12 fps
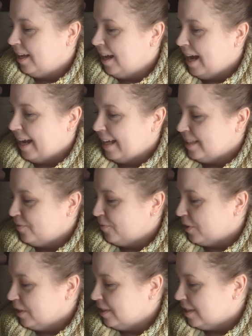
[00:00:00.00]
I guess
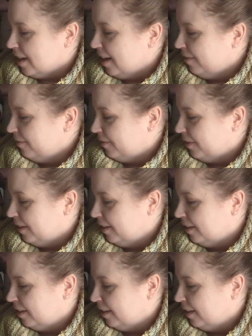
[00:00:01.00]
first off,
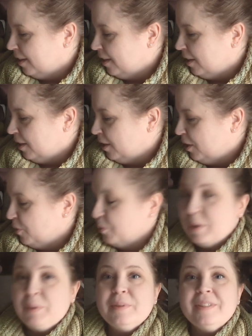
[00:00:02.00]

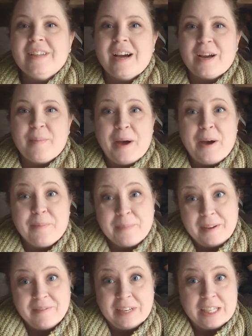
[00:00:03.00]
we will talk about
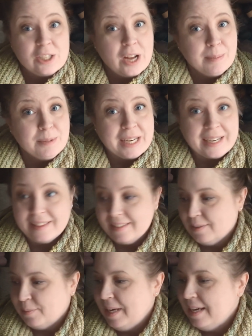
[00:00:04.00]
my finished object
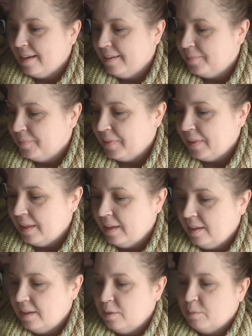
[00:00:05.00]
this week,
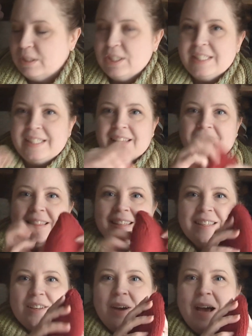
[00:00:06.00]
which is
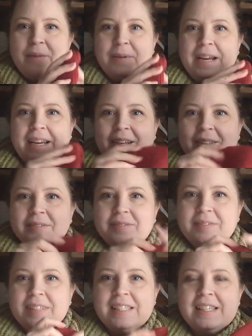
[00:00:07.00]
this little hat right here.
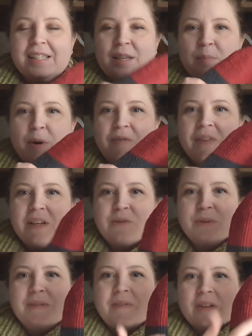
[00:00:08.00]
This is the Perfect
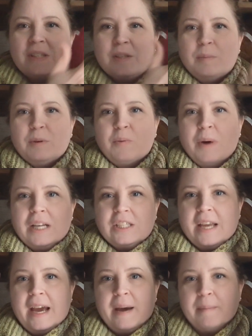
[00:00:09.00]
Reversible Watch
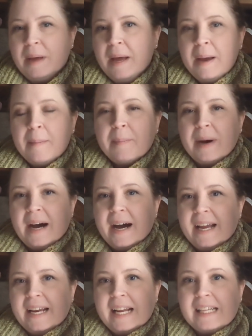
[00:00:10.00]
Cap
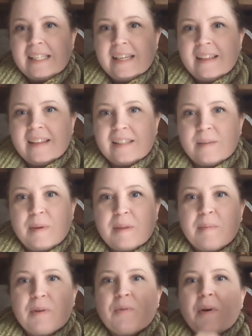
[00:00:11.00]
by Nancy Elizabeth
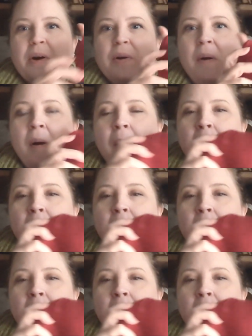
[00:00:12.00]
Munroe.